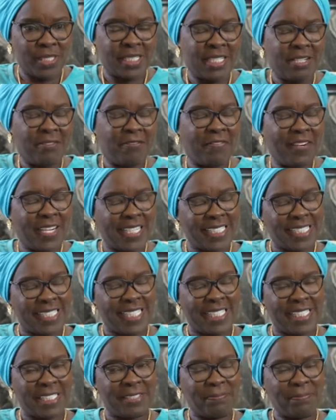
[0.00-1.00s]
will still
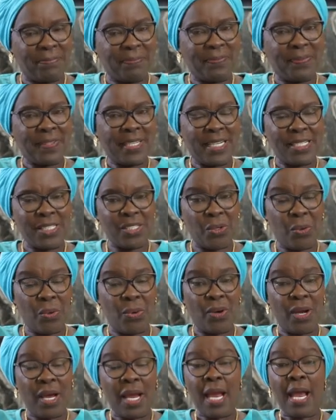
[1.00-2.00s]
fix it.
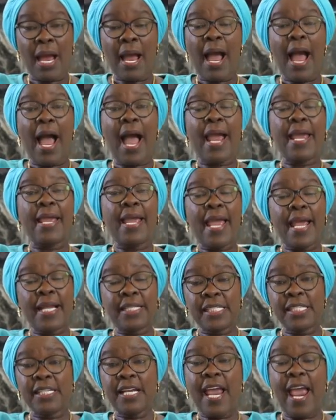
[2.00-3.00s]
So I
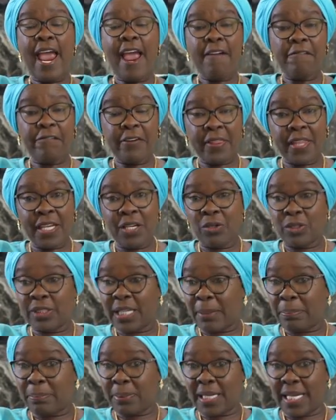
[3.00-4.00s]
ate everything
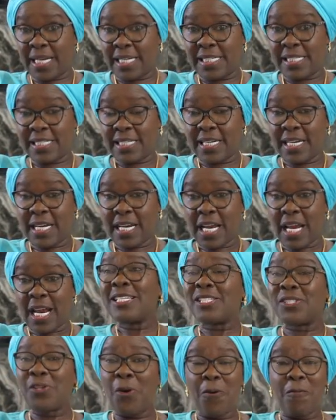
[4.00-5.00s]
on that plate.
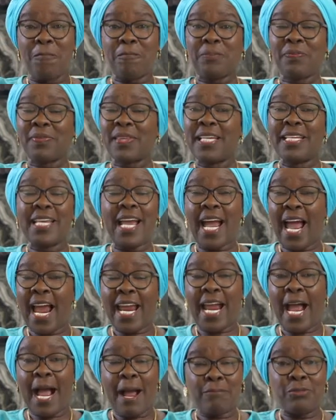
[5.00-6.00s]
So here I
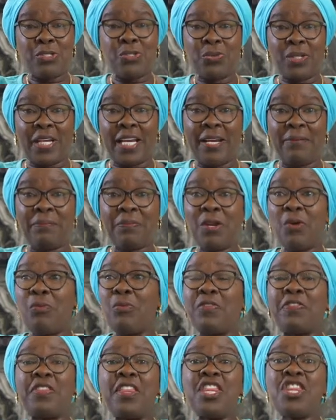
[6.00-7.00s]
am today
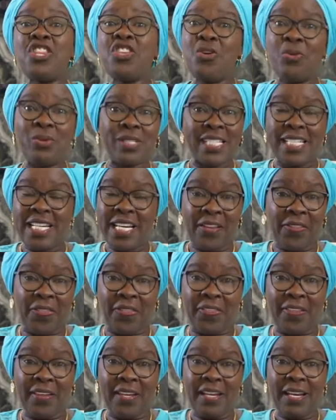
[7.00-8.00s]
with new teeth,
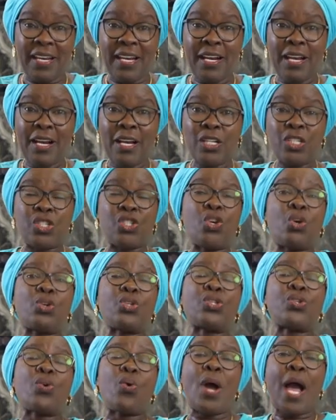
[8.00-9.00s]
so,
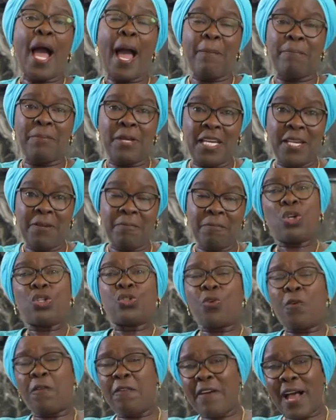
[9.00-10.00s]
so happy. So
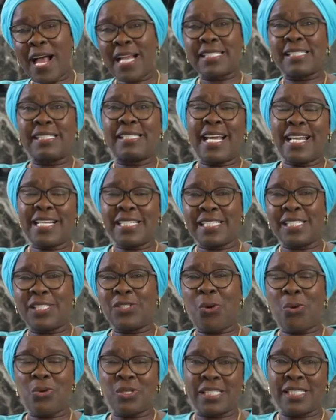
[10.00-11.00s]
far as Dentzz is
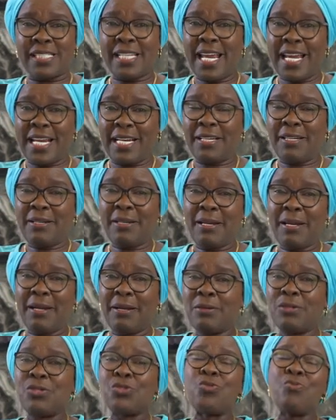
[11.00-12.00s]
concerned,
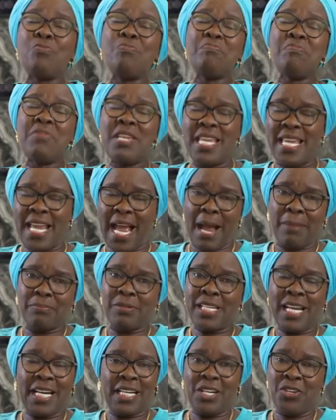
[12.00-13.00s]
to me, I'm
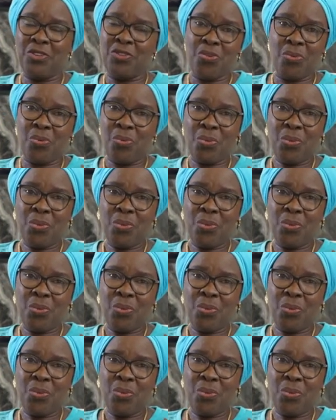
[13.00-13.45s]
telling you,